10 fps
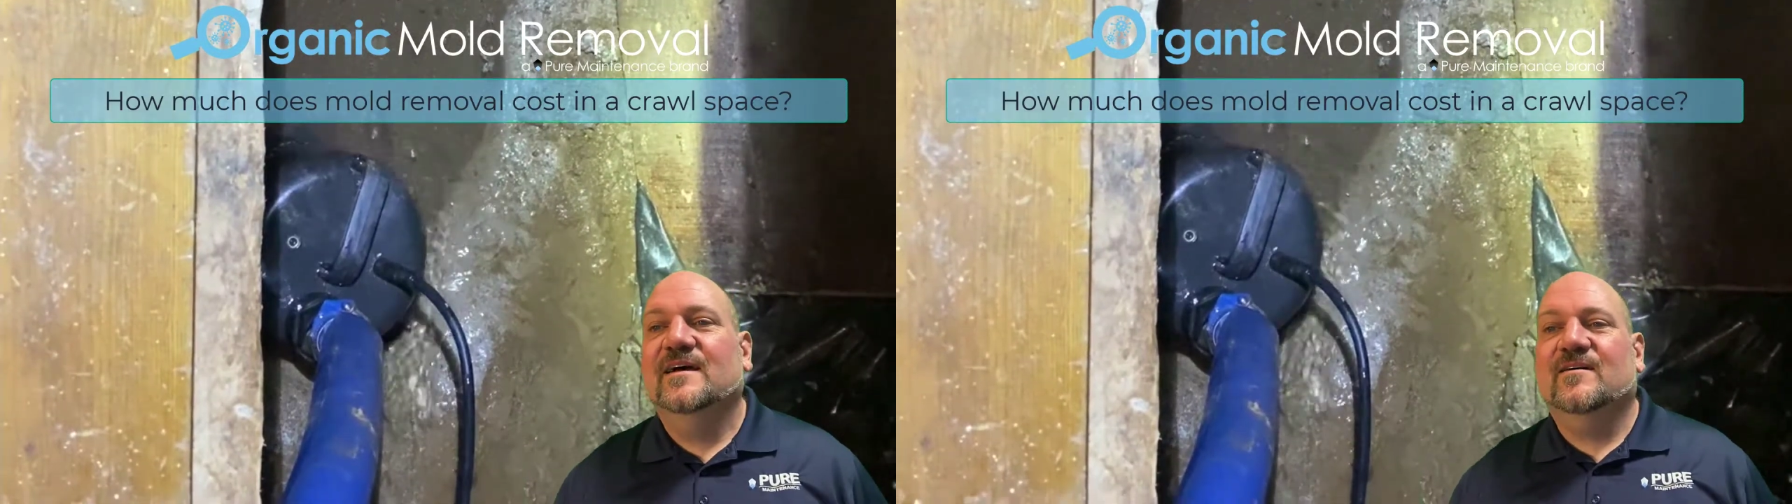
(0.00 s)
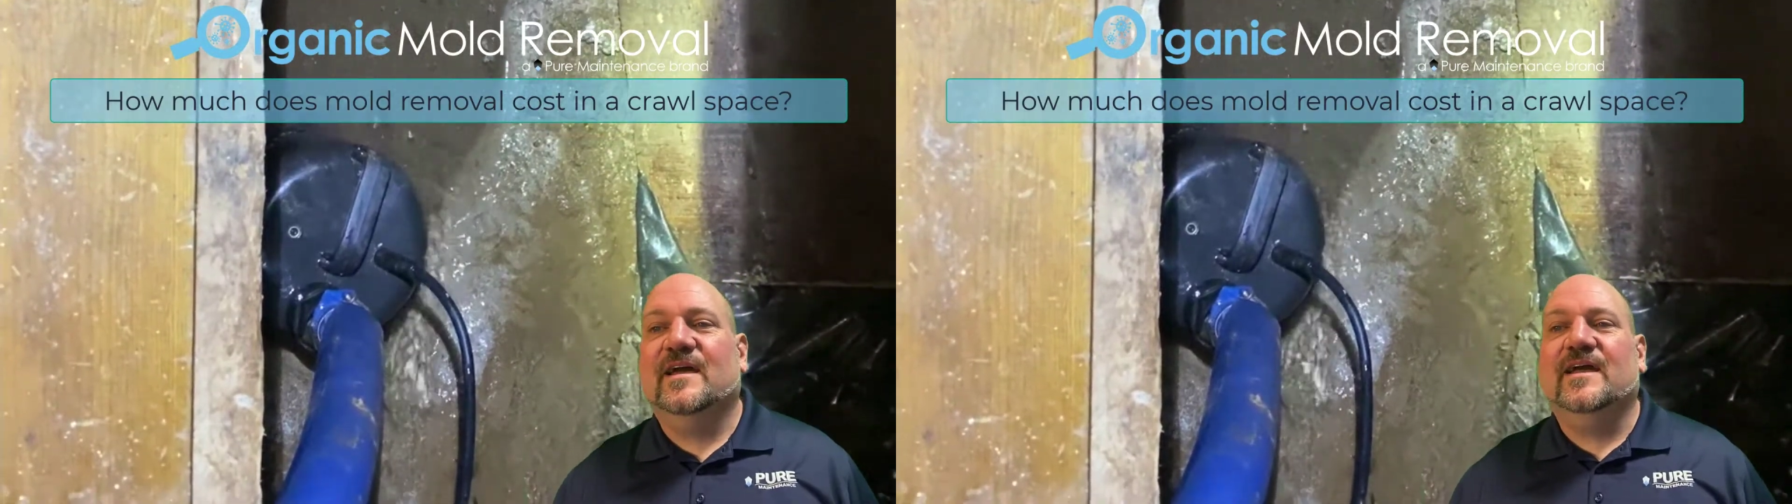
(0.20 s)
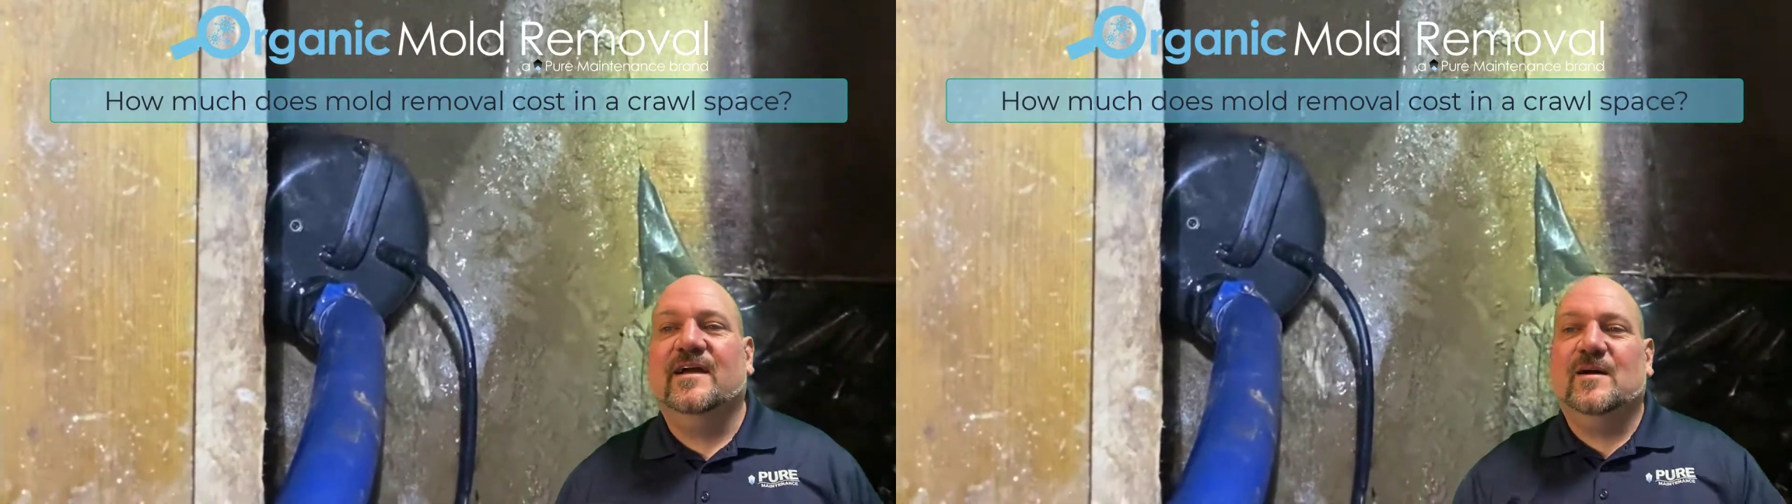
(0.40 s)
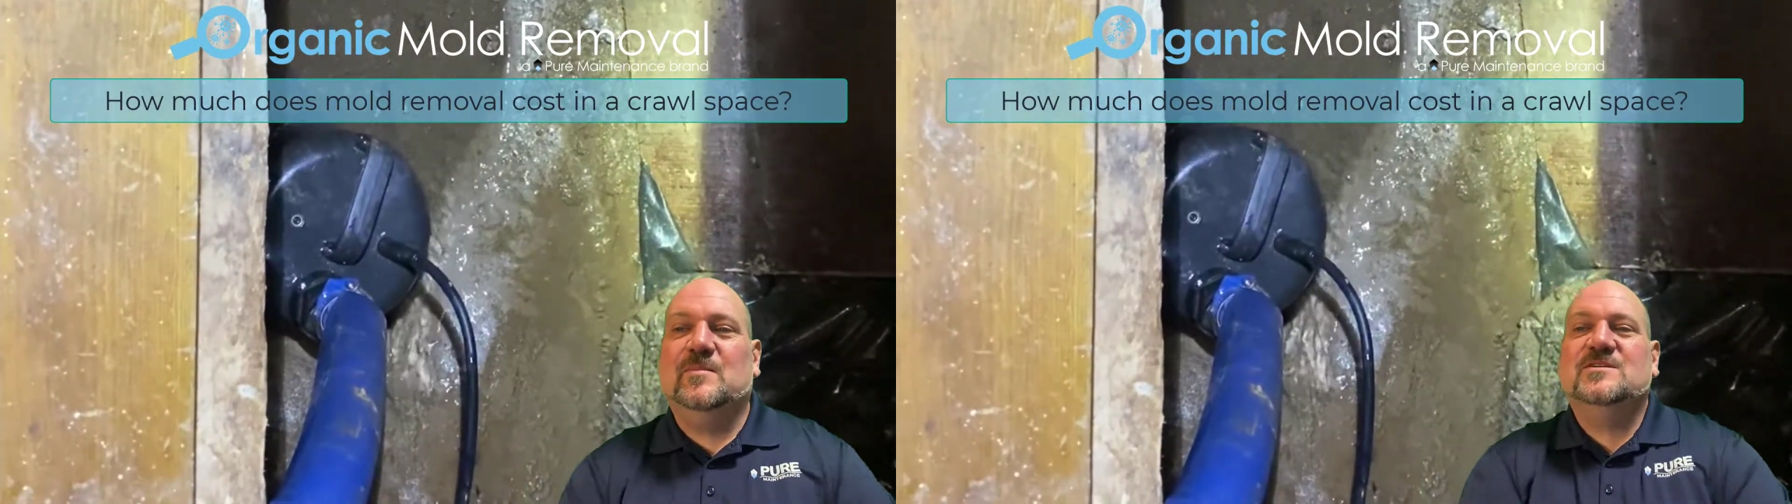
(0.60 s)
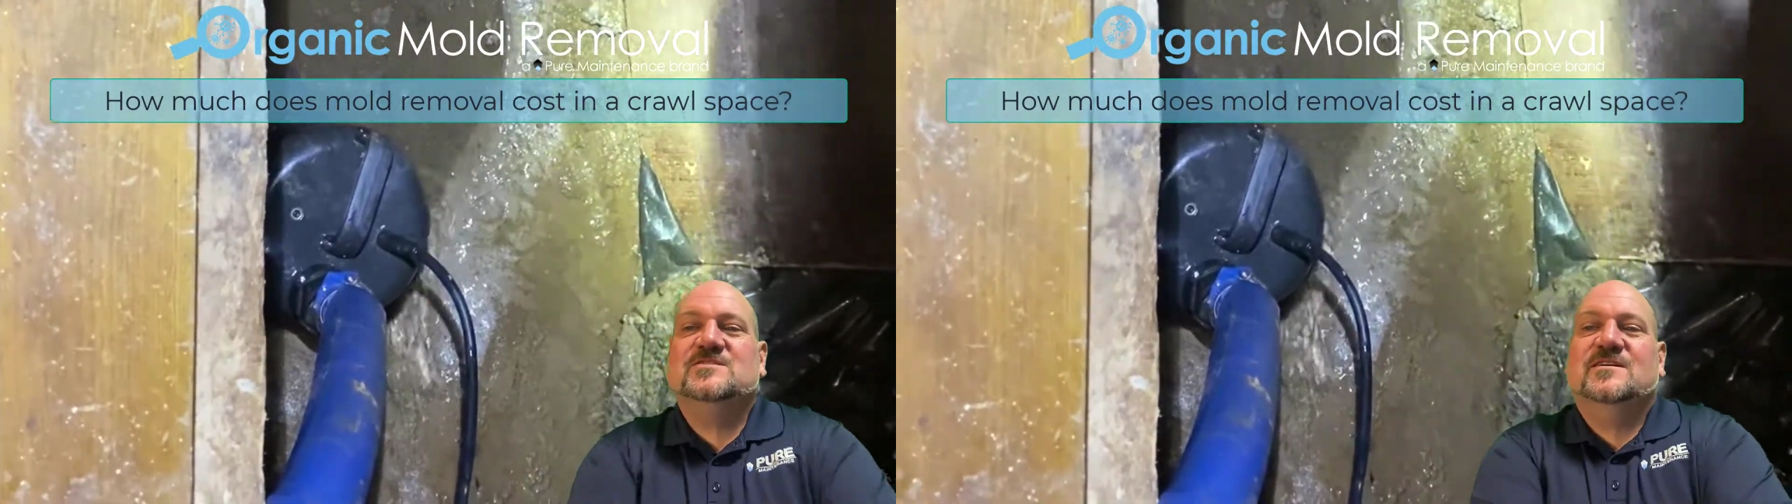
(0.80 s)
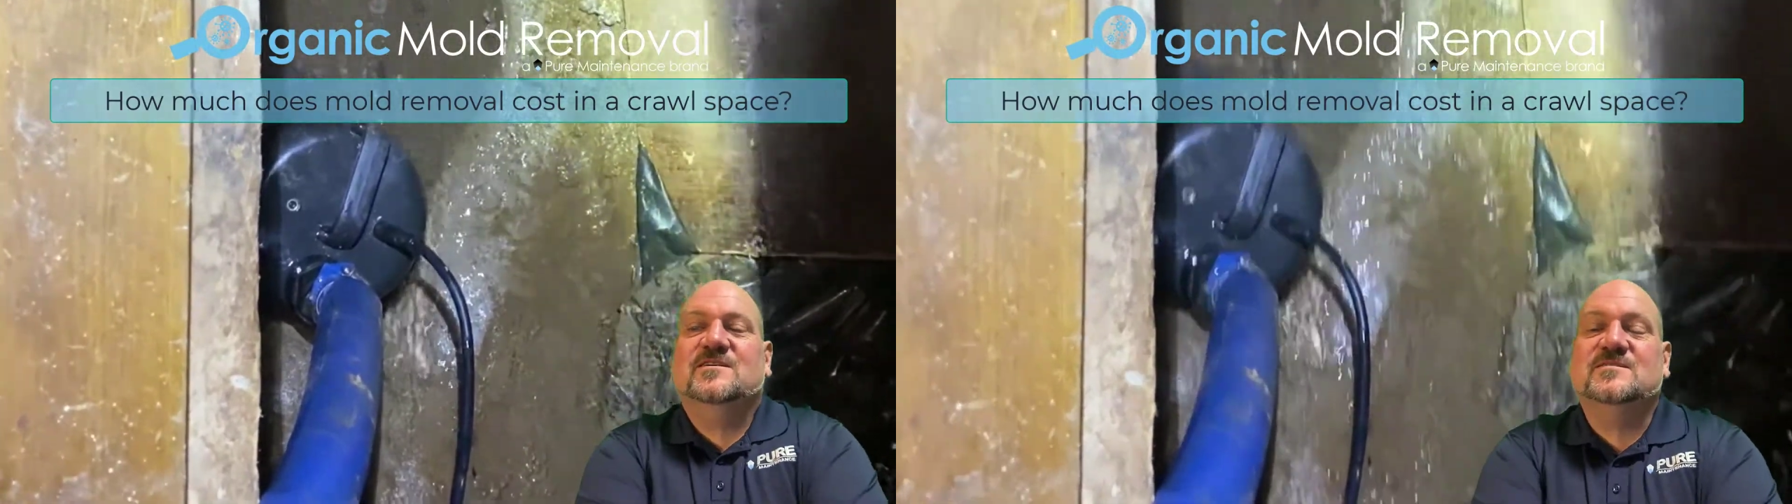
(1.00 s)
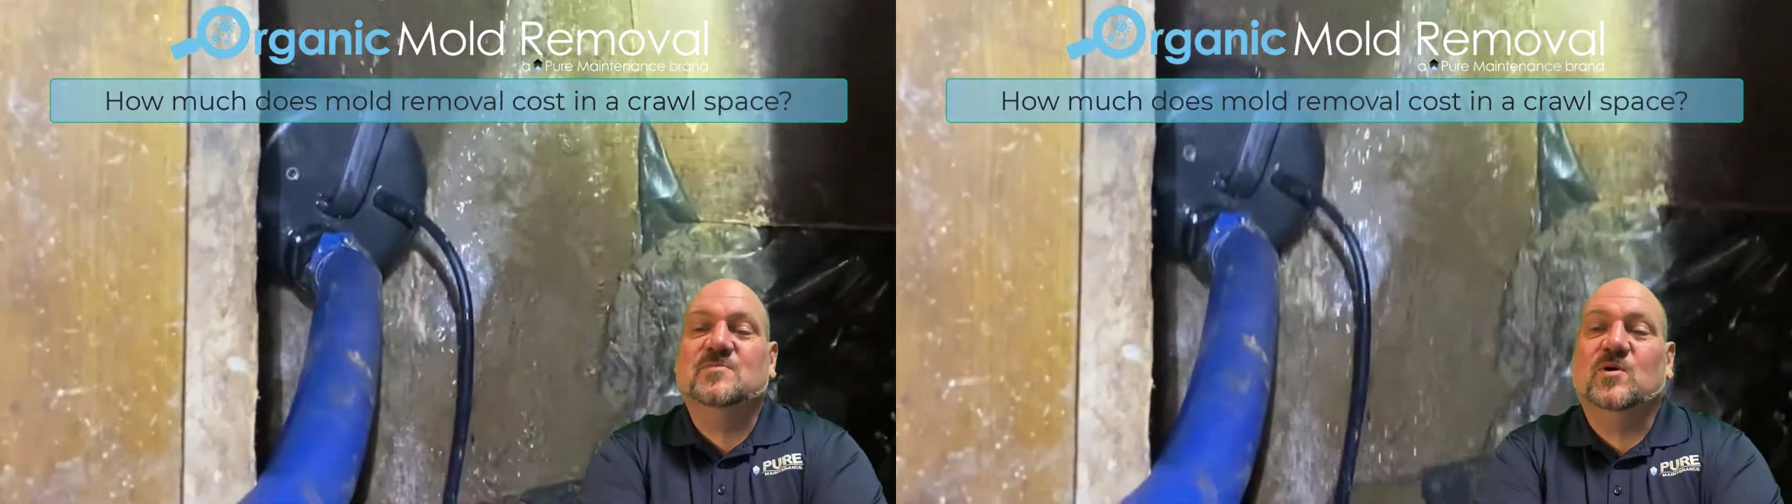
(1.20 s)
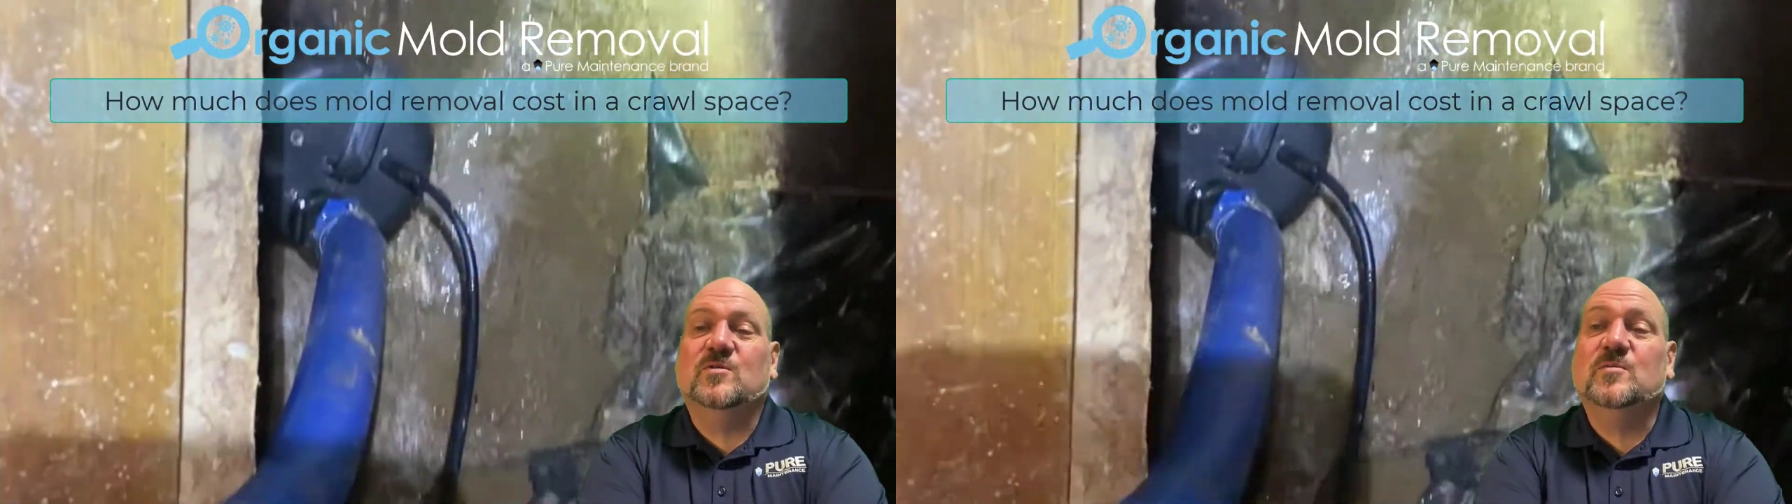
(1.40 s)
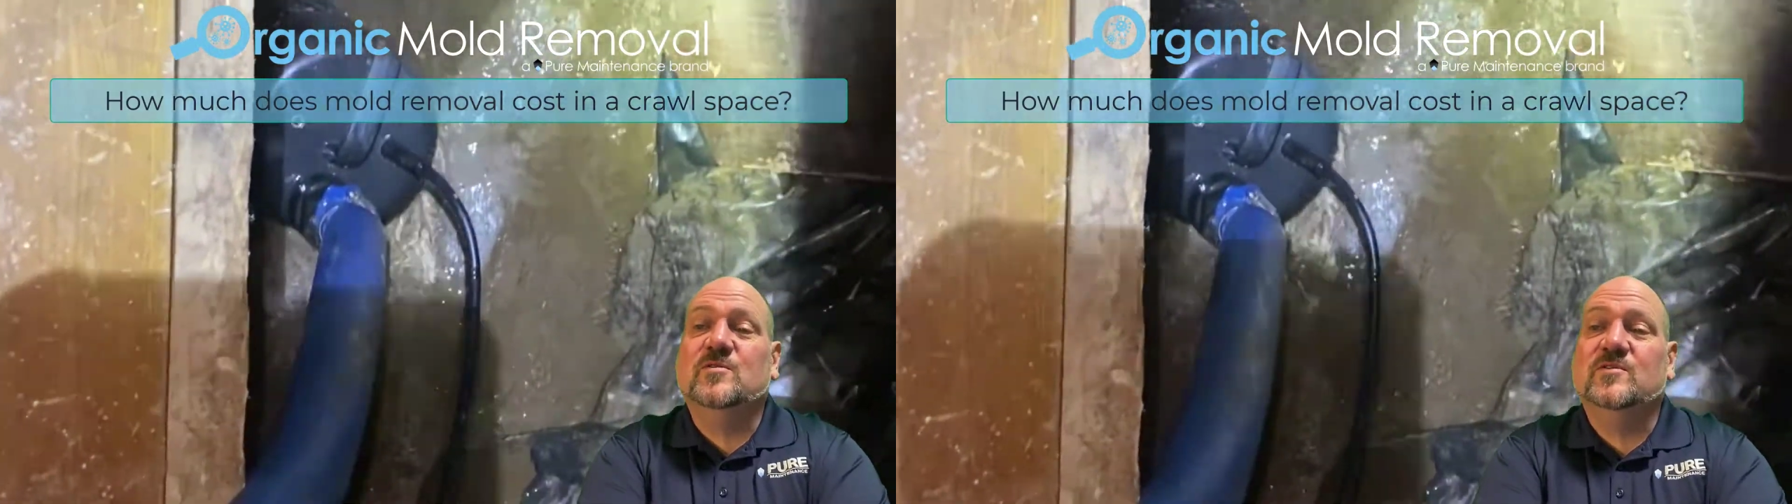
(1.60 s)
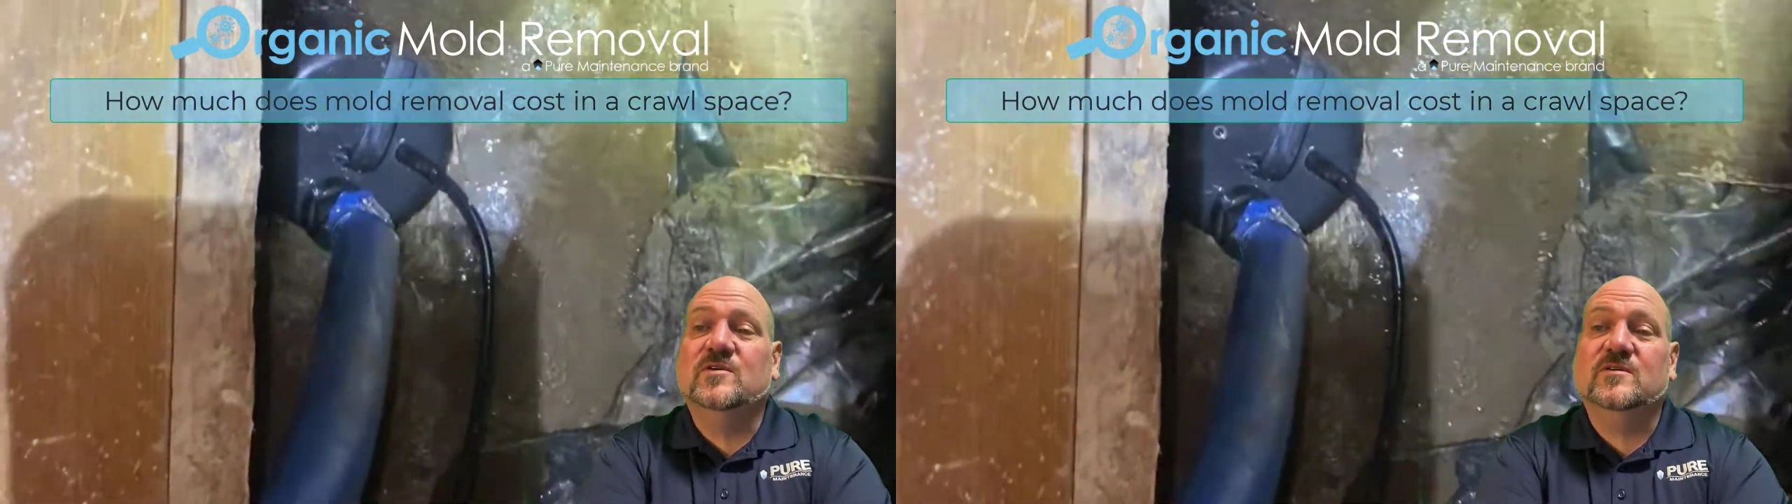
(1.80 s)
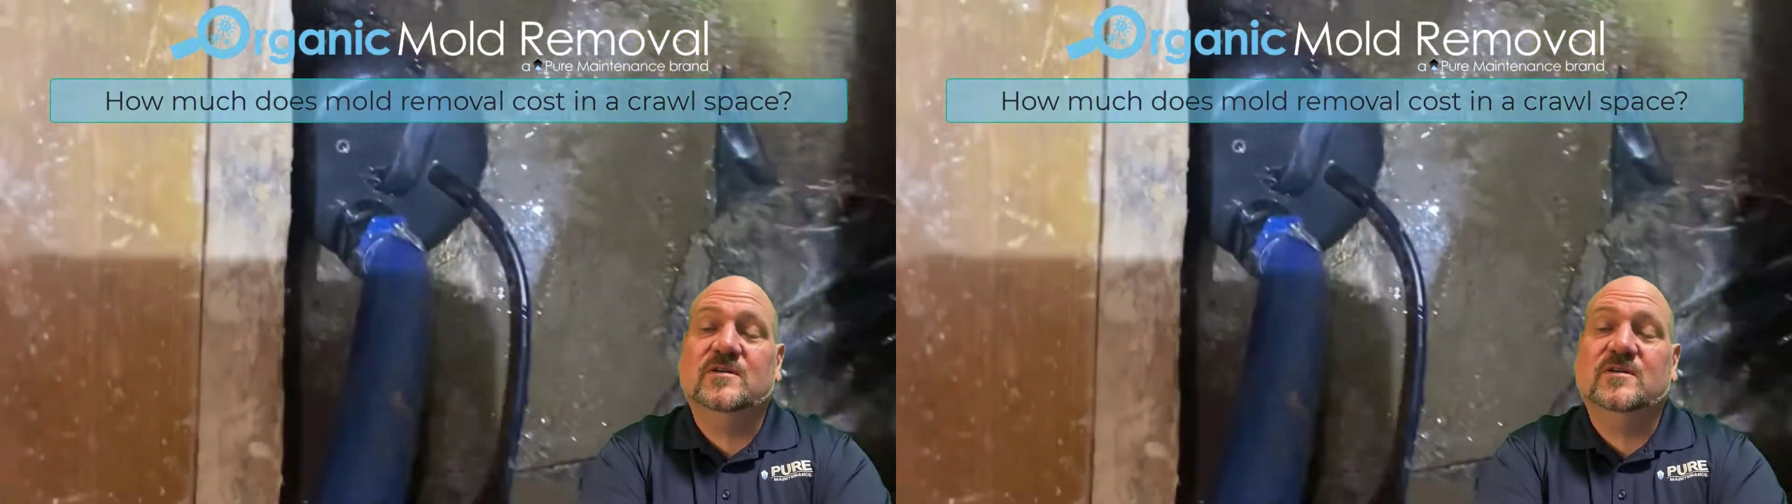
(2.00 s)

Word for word: Okay, how much does mold removal